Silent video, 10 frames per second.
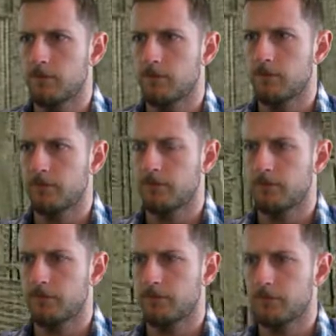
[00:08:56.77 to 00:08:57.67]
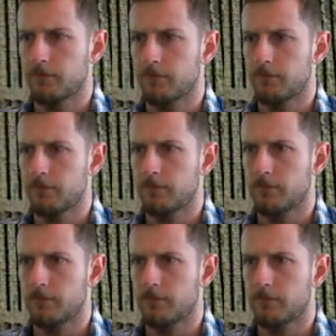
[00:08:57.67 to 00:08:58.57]

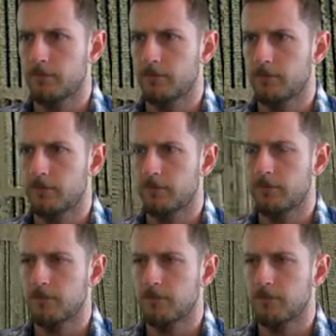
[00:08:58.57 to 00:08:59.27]
Nothing is said.